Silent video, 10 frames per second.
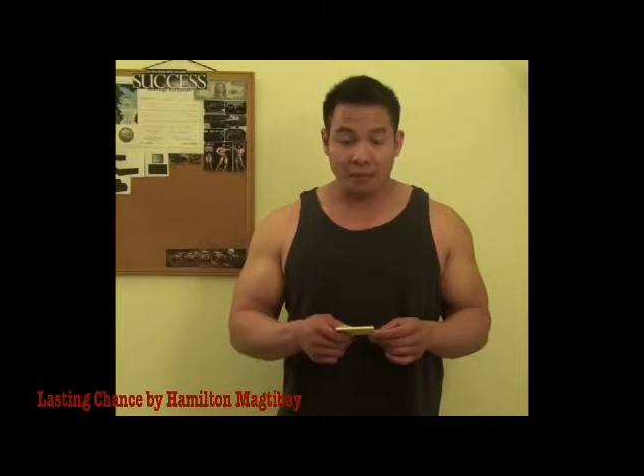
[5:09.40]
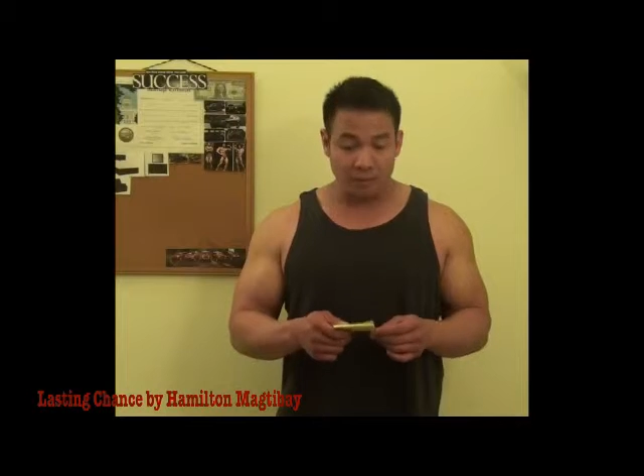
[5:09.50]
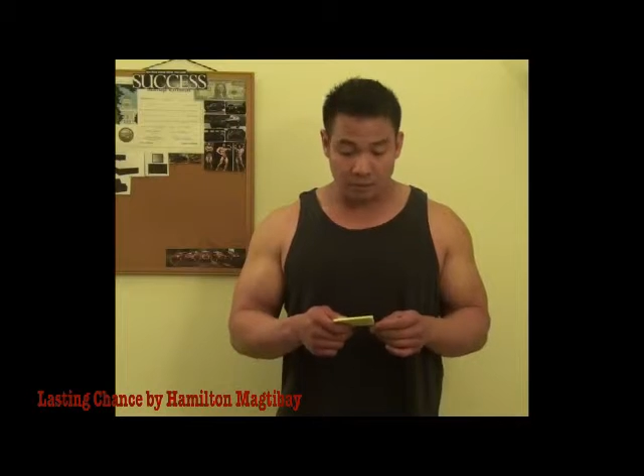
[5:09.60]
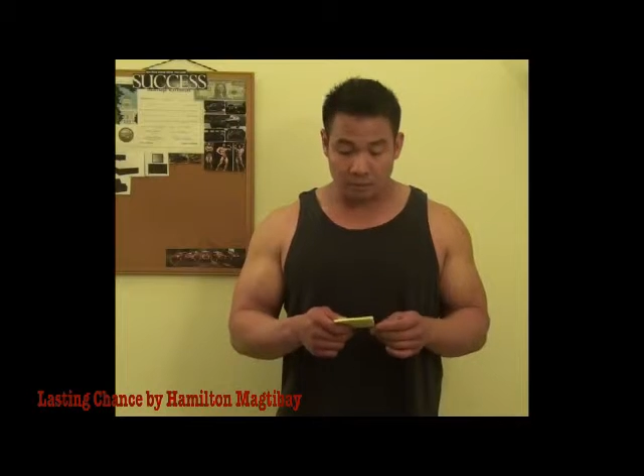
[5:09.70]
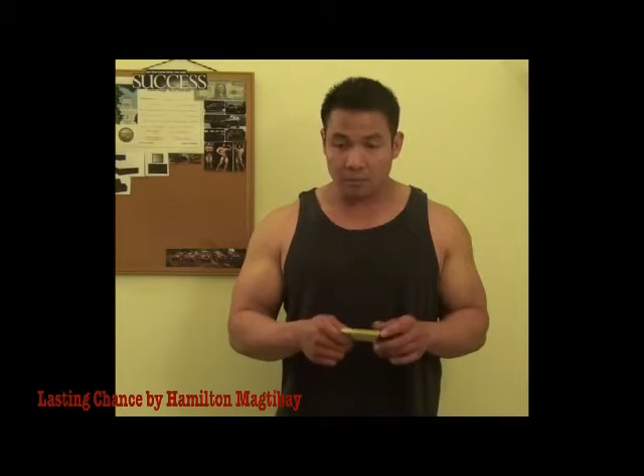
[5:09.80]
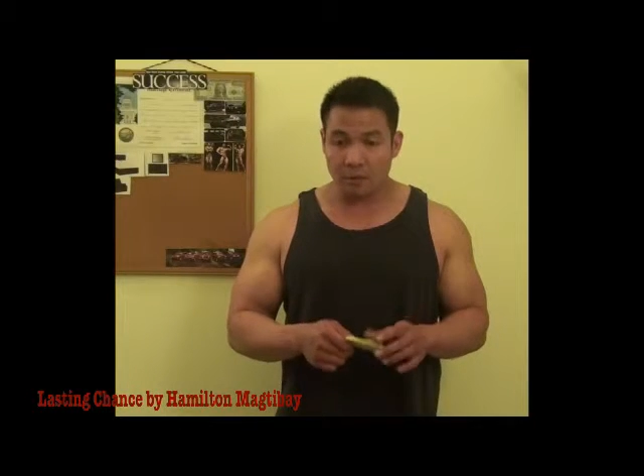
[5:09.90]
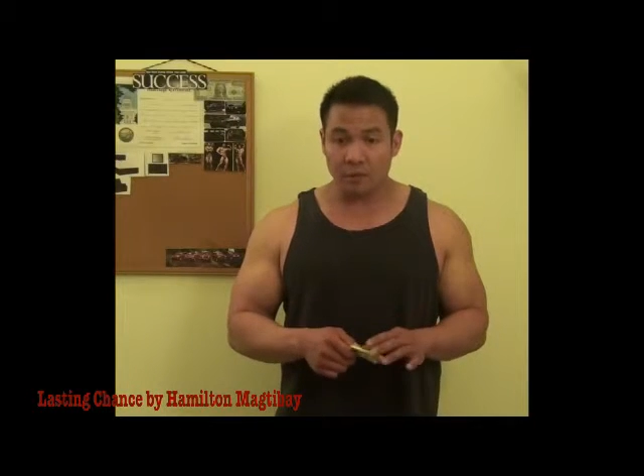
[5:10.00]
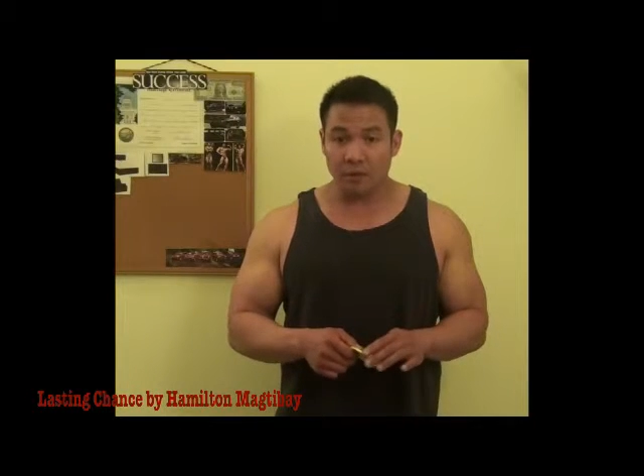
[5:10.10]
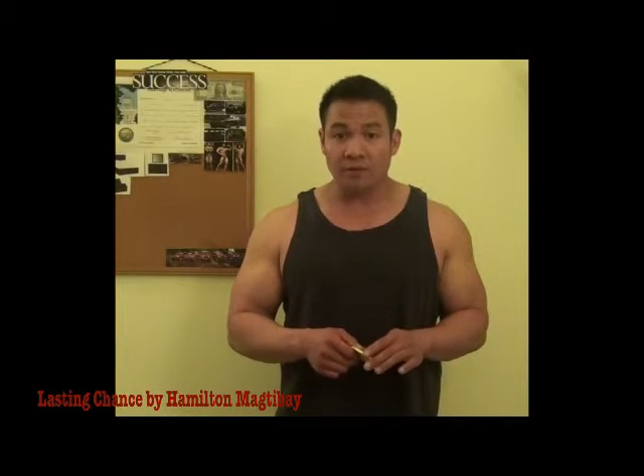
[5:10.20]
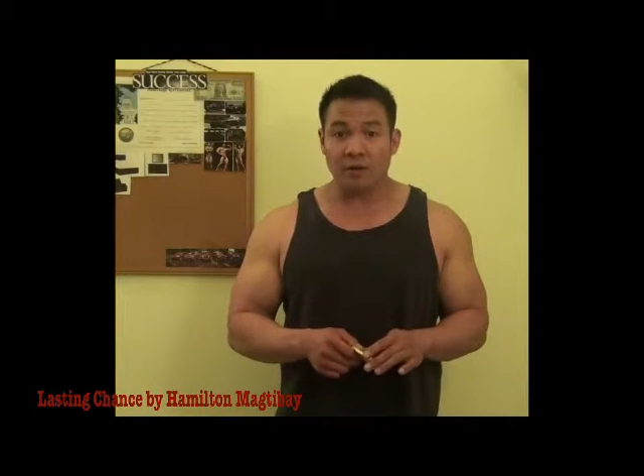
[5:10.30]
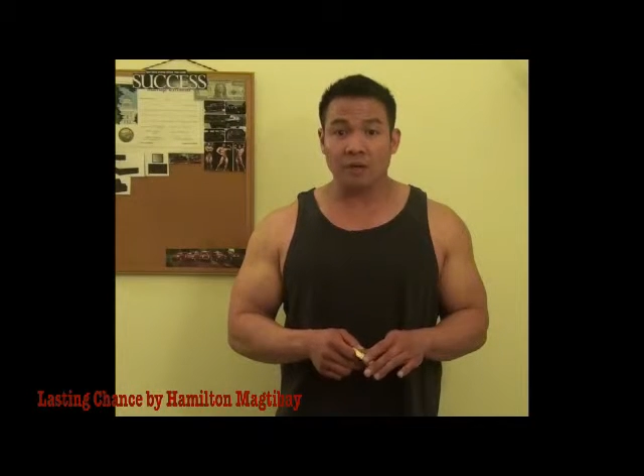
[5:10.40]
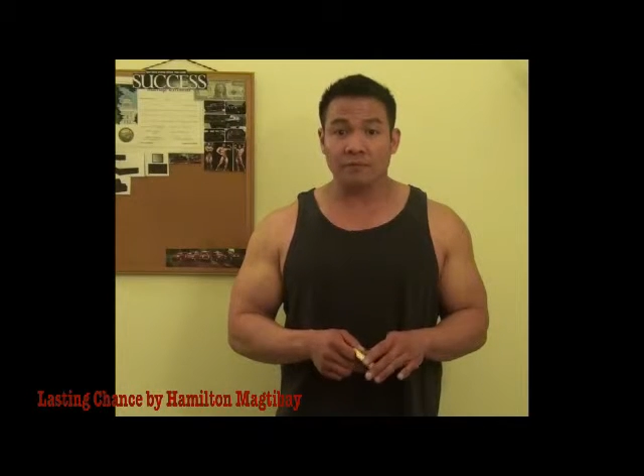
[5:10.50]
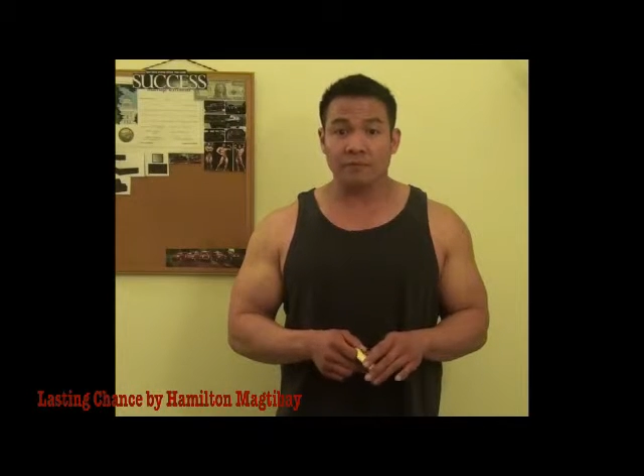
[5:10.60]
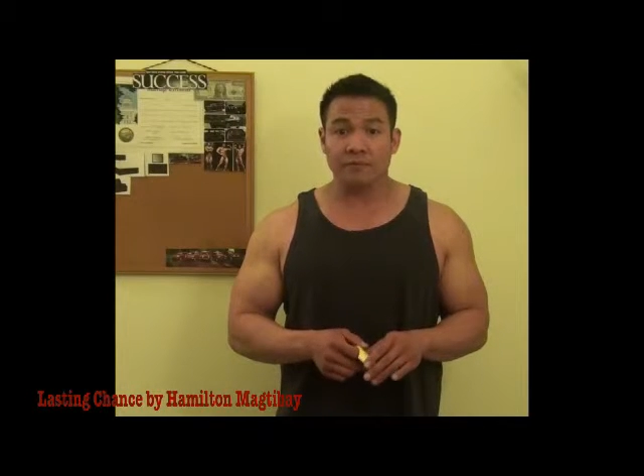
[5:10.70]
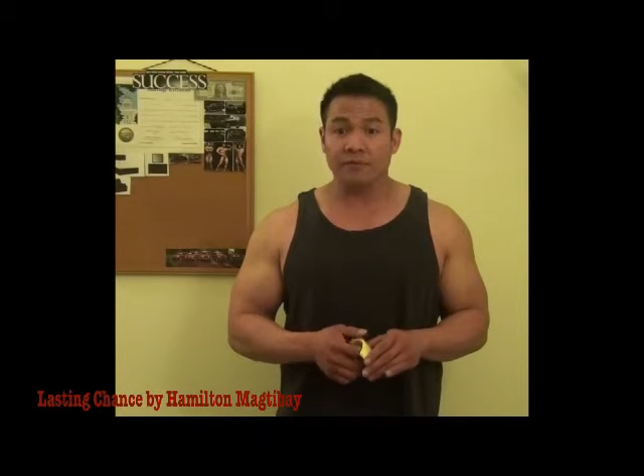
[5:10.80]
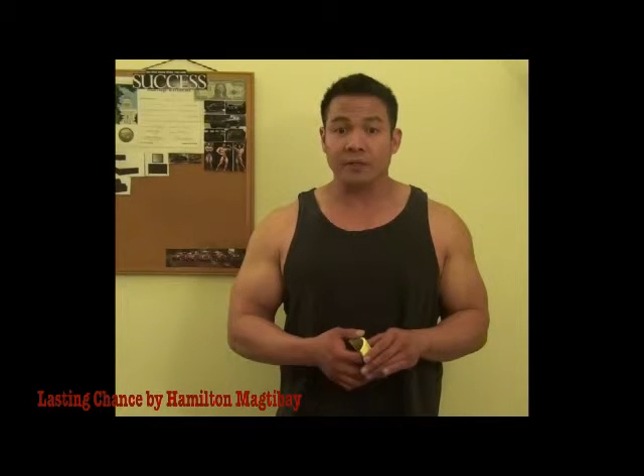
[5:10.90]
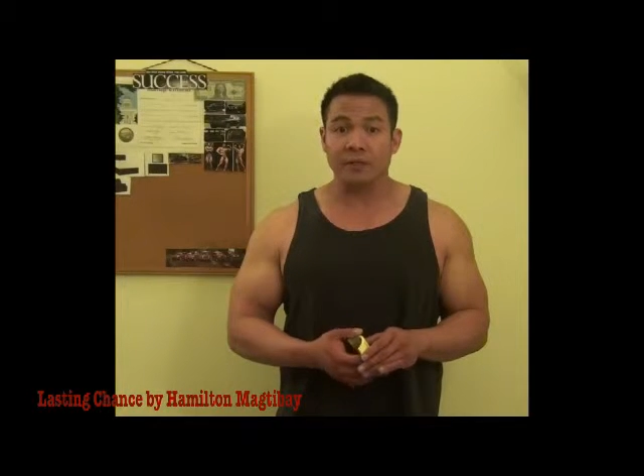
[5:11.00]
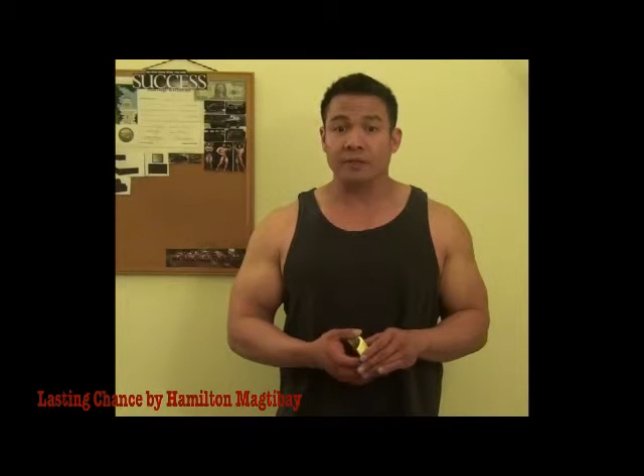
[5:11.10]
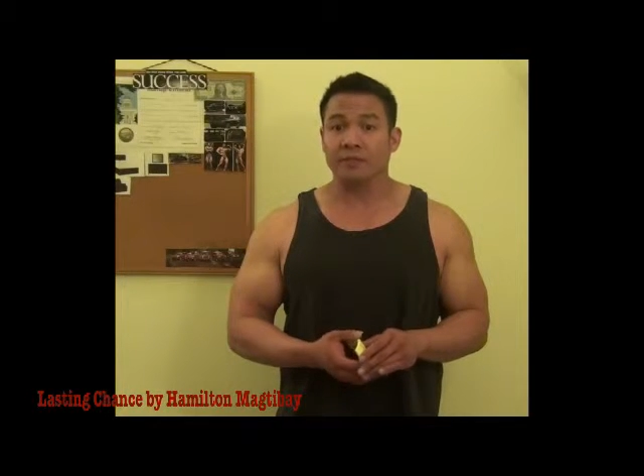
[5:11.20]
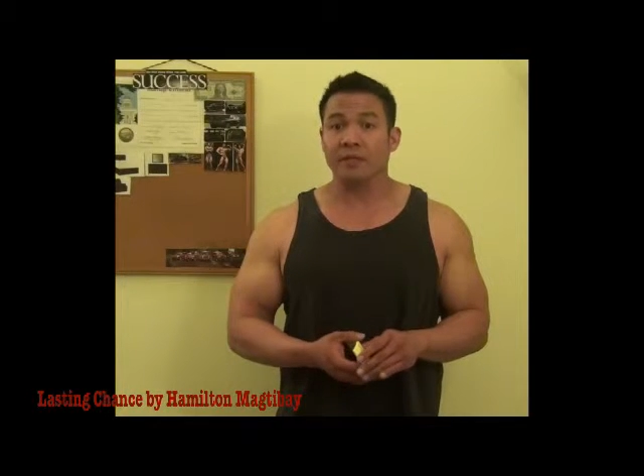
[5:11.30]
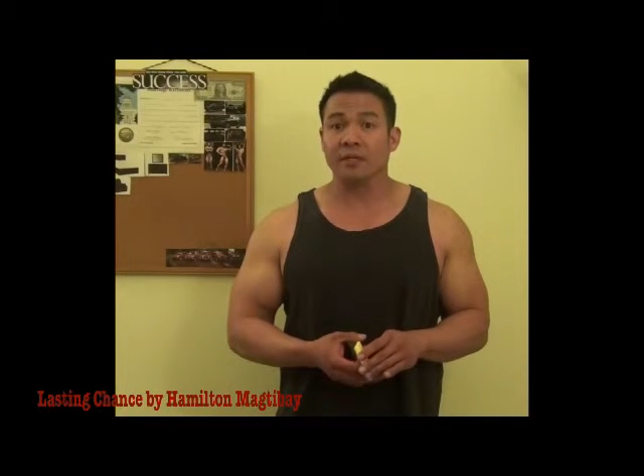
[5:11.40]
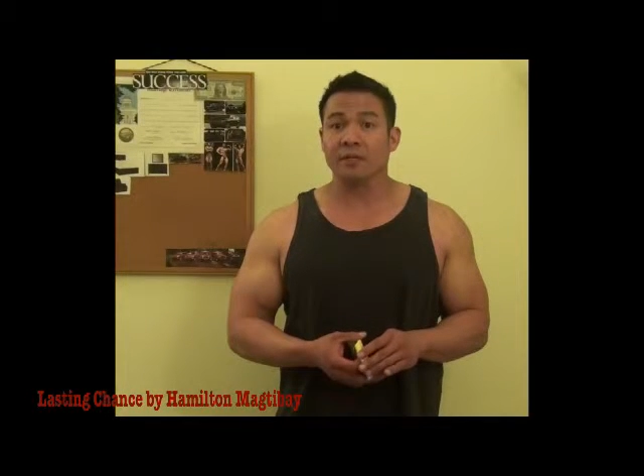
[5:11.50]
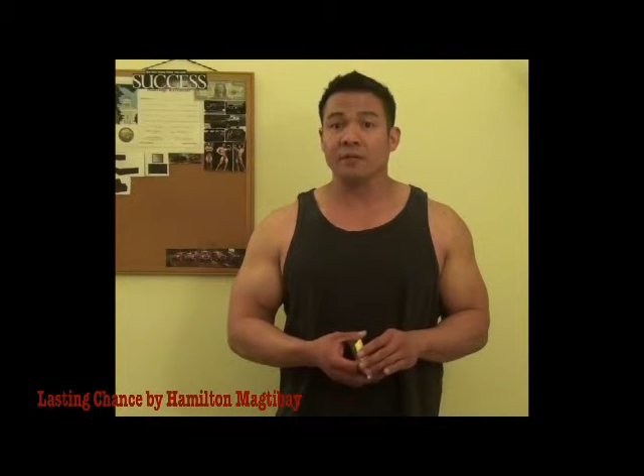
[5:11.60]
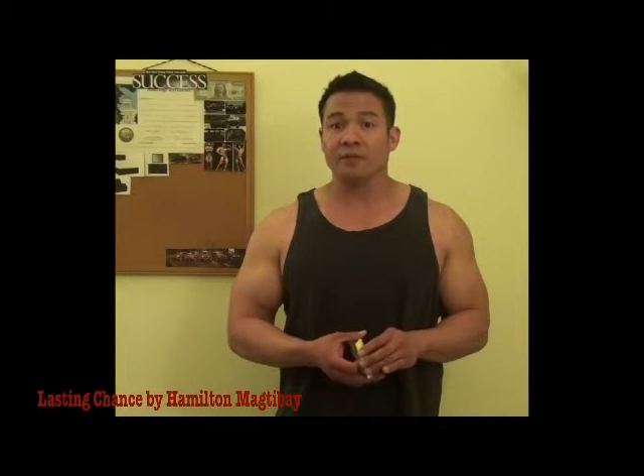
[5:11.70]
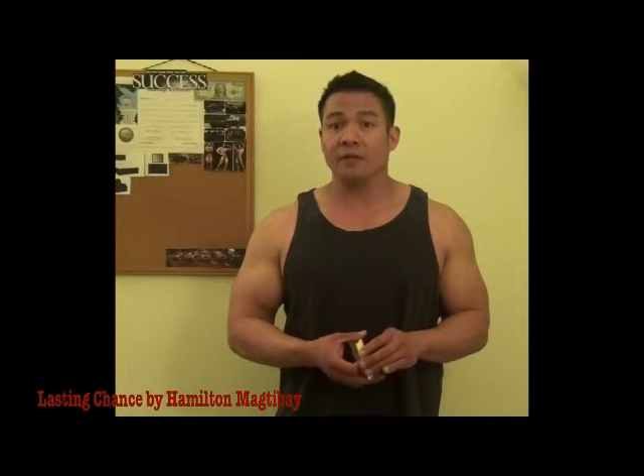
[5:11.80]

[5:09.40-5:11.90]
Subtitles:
yeah, just overall feeling good.